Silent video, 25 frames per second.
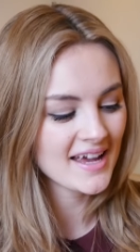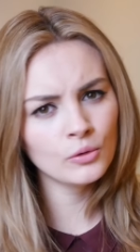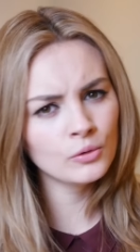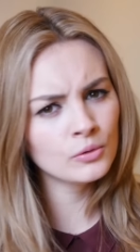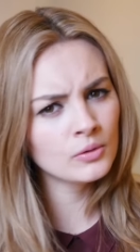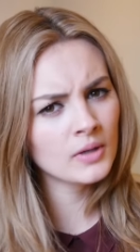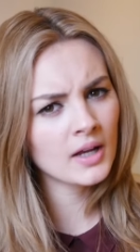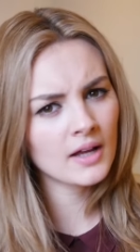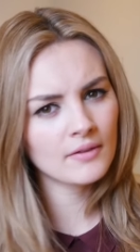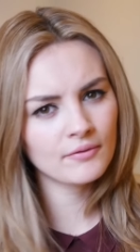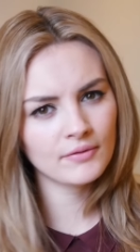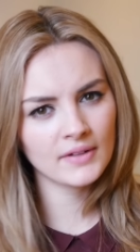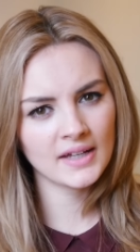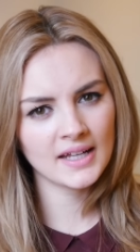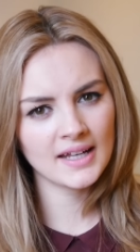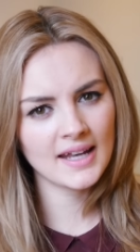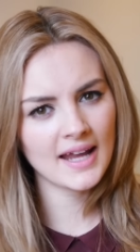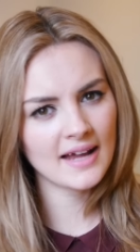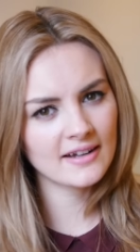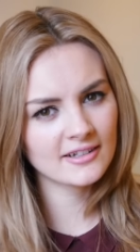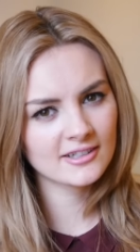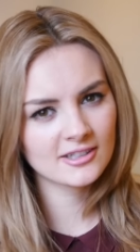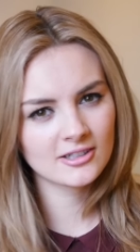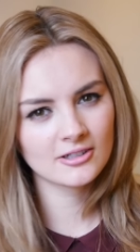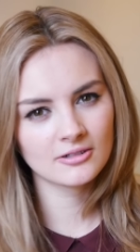All lovely
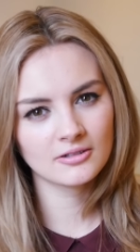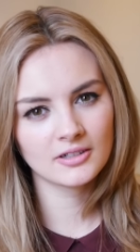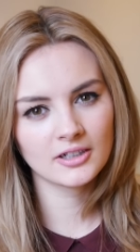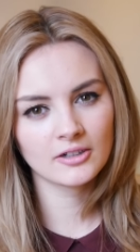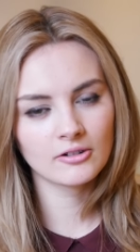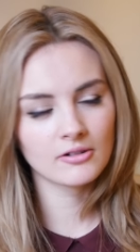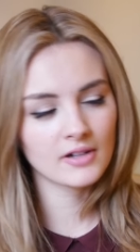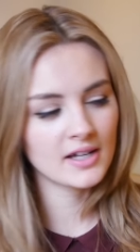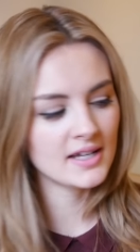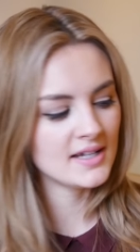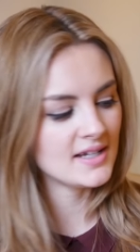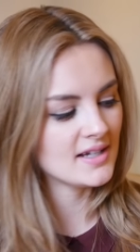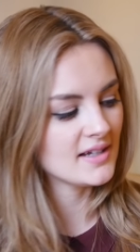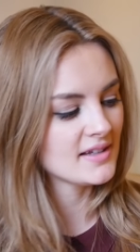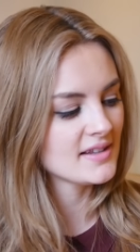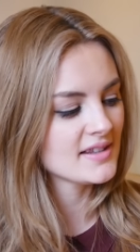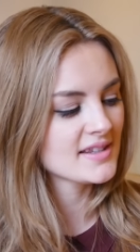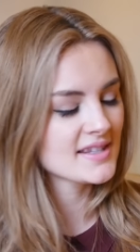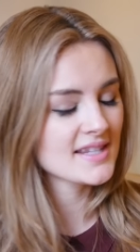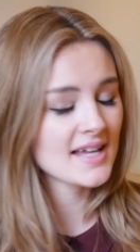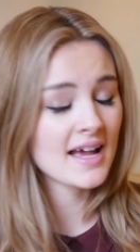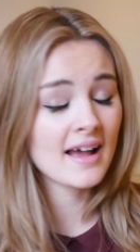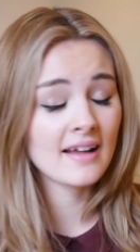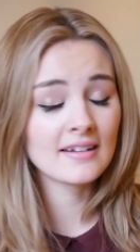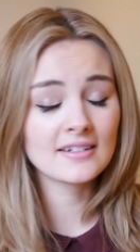natural
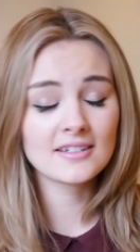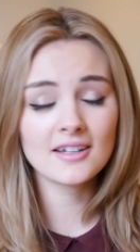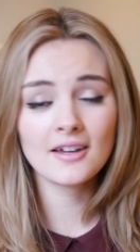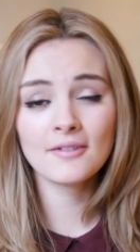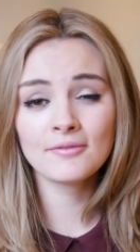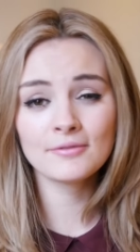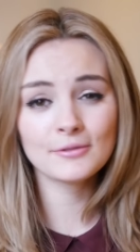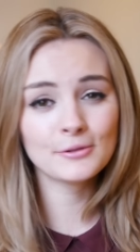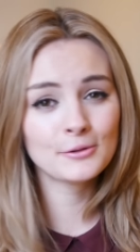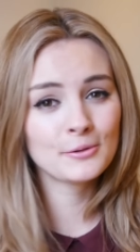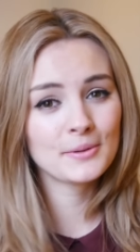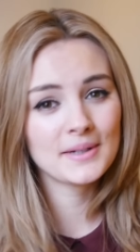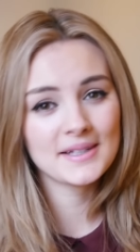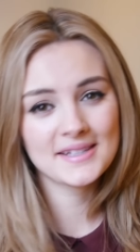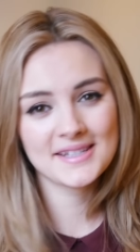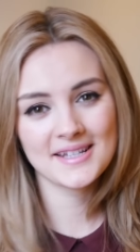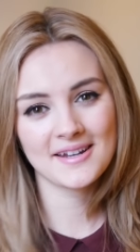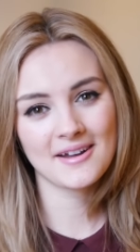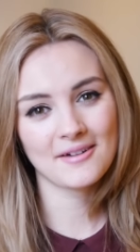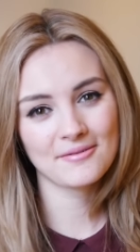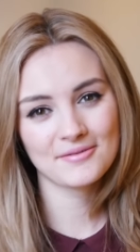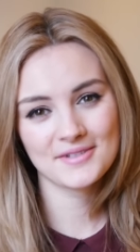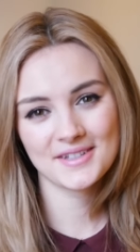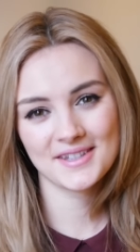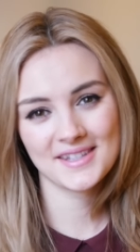ingredients and I've always
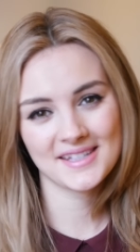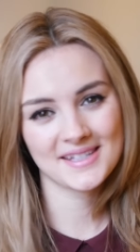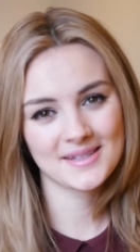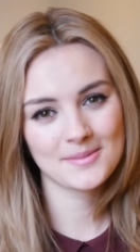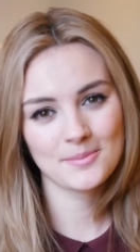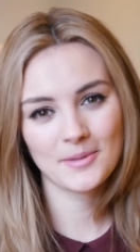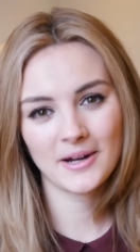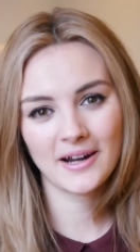loved this